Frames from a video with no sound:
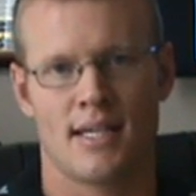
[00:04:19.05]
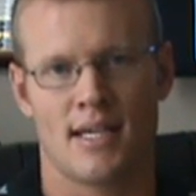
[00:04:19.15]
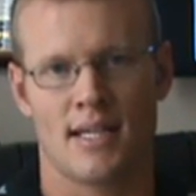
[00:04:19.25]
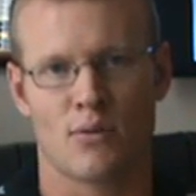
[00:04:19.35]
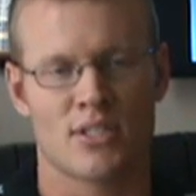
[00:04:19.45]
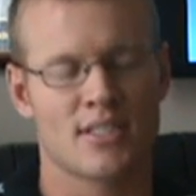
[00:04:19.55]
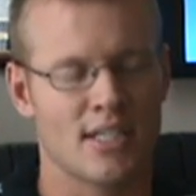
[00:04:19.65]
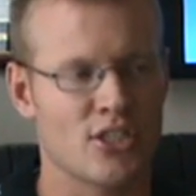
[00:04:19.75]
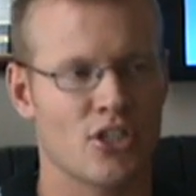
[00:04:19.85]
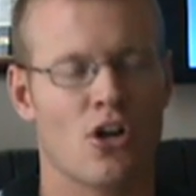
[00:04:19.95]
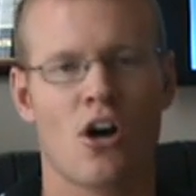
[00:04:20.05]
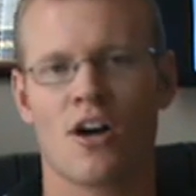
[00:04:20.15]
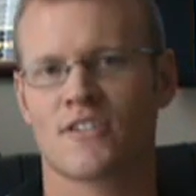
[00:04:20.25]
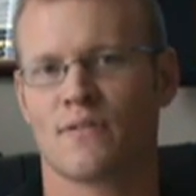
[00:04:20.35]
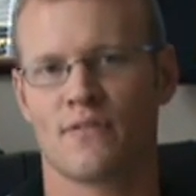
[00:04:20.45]
and that was such an
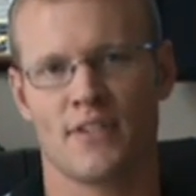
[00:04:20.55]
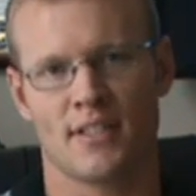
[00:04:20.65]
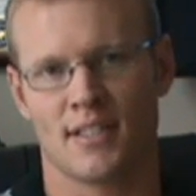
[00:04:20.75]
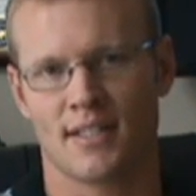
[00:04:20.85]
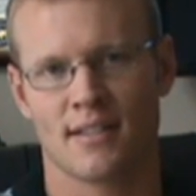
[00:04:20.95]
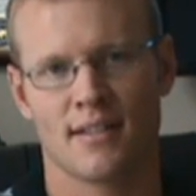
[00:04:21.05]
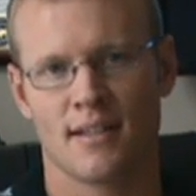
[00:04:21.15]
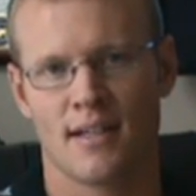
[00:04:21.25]
awesome feeling.